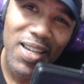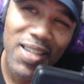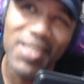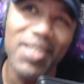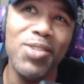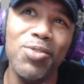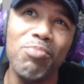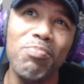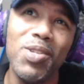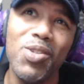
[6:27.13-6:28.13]
This is
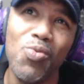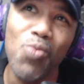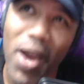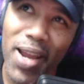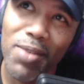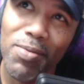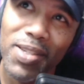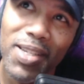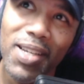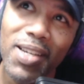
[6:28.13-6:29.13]
dude, Mr. White.
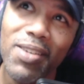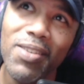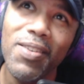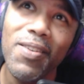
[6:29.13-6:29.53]
What the hell?